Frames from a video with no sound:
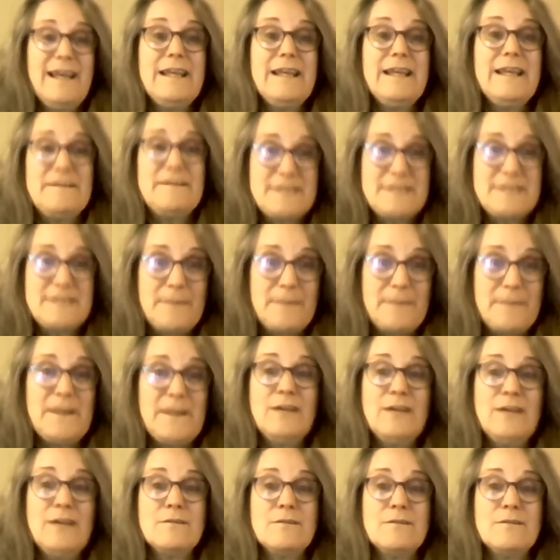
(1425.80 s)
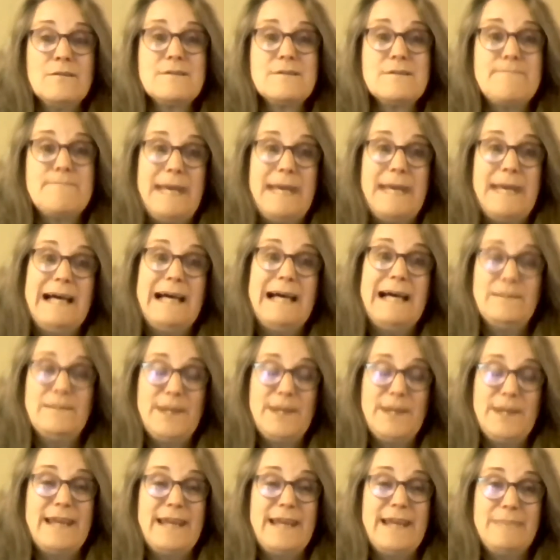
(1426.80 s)
if something goes bad
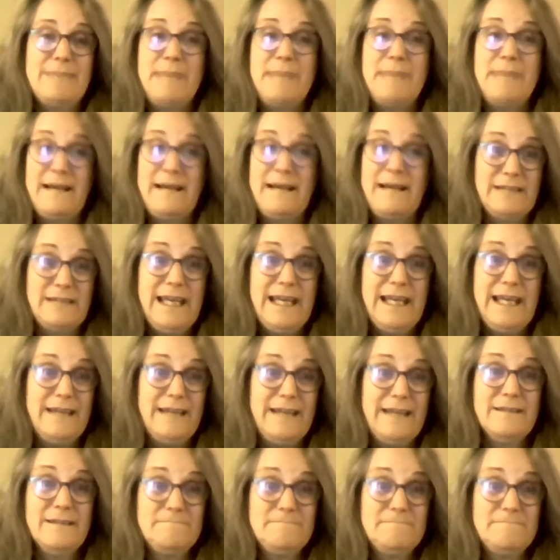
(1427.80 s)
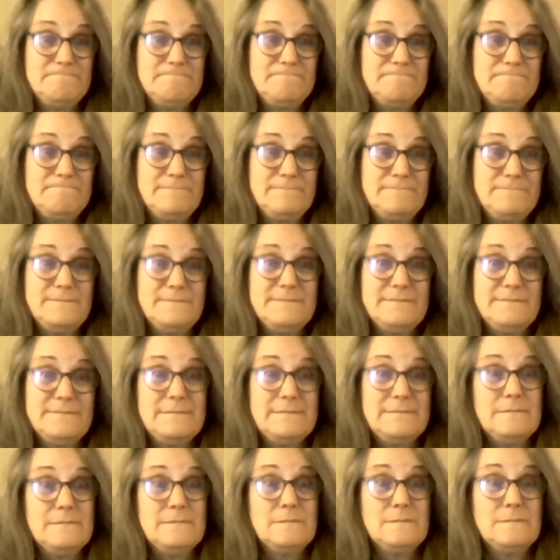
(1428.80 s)
with that back leg,
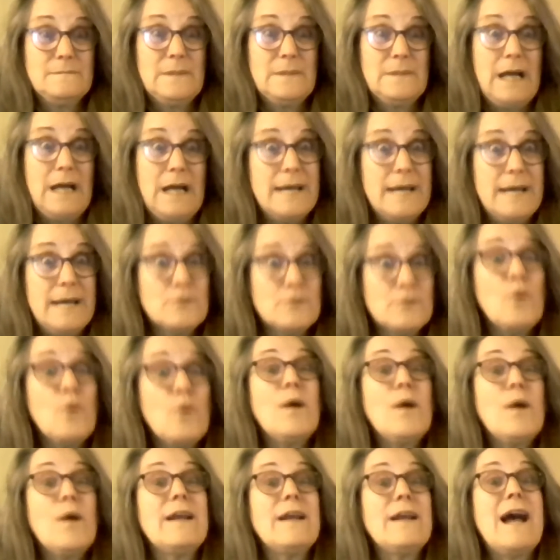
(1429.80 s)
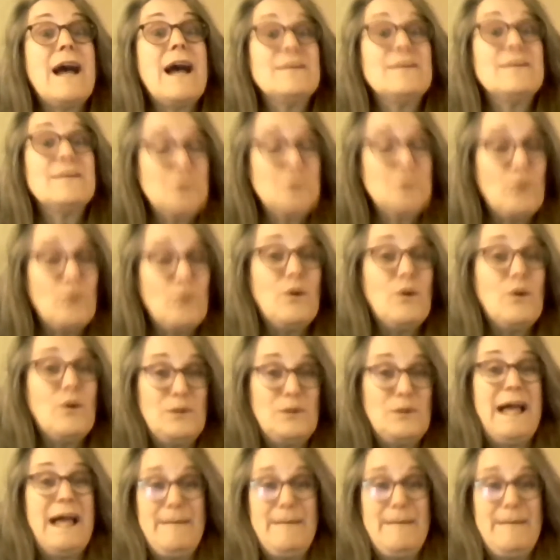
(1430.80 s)
no, I don't exactly. know what I don't know what
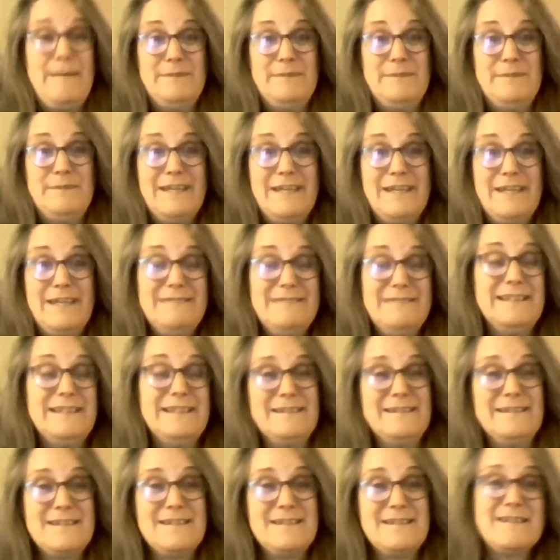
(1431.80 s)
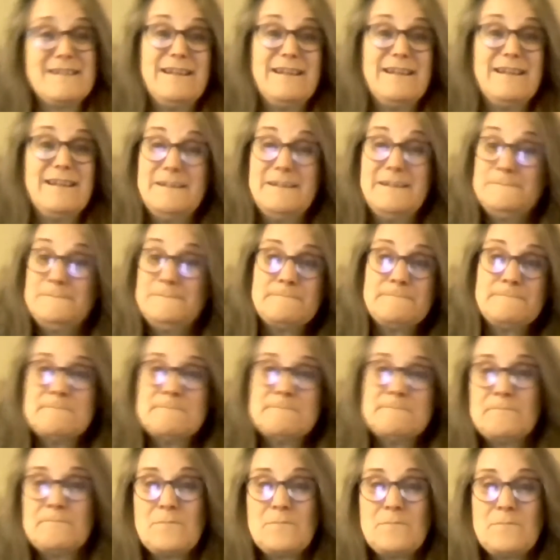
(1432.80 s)
will happen, right? Yeah. It's uh,
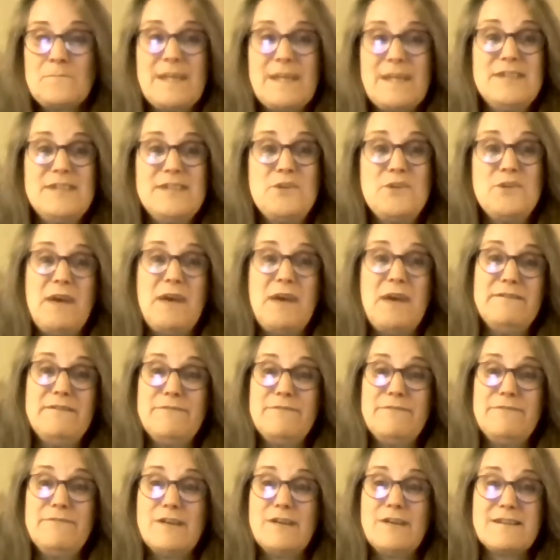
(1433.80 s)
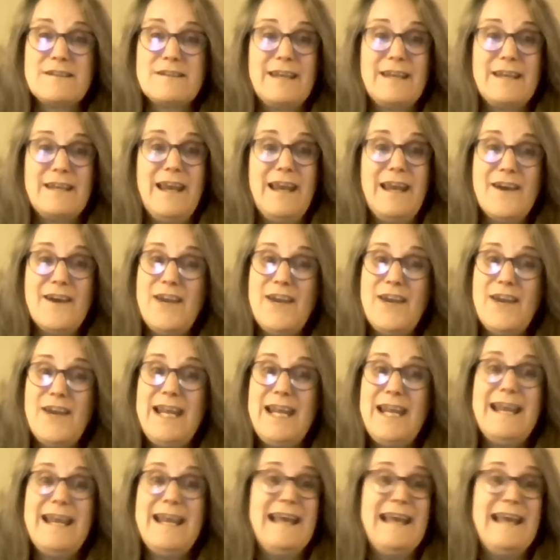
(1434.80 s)
he's too heavy for us to
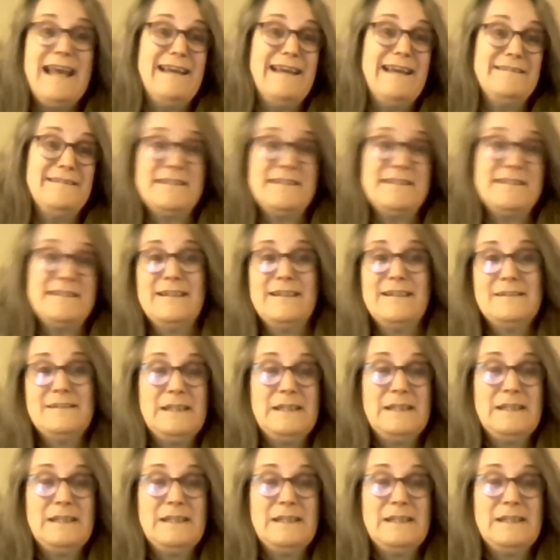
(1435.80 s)
carry. And uh,